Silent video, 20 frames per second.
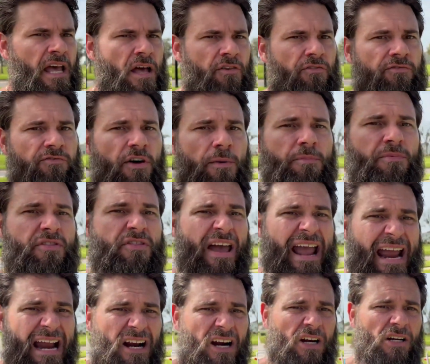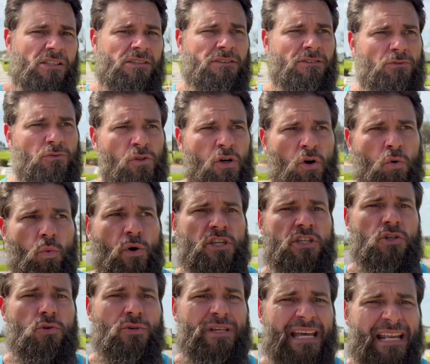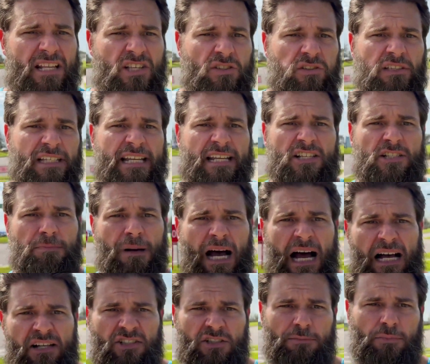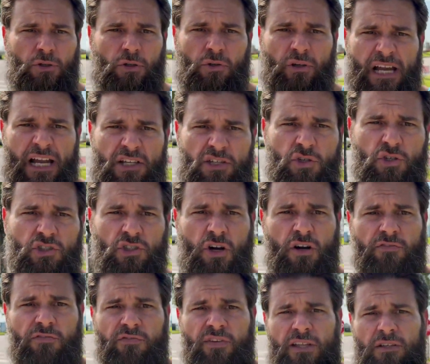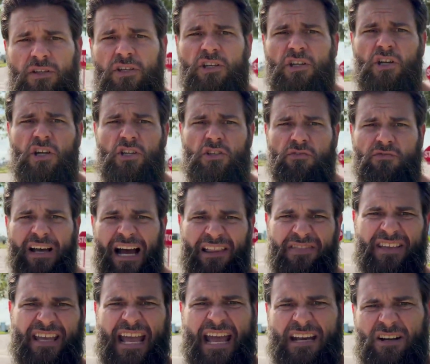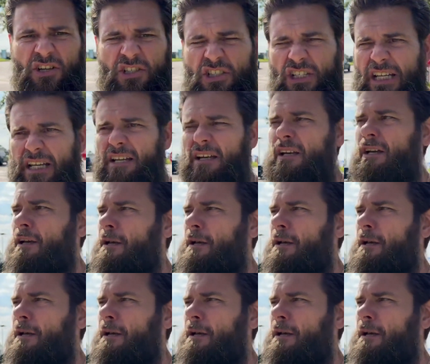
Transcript: From there, when you get as lean as possible and you start feeling good, you've got the energy,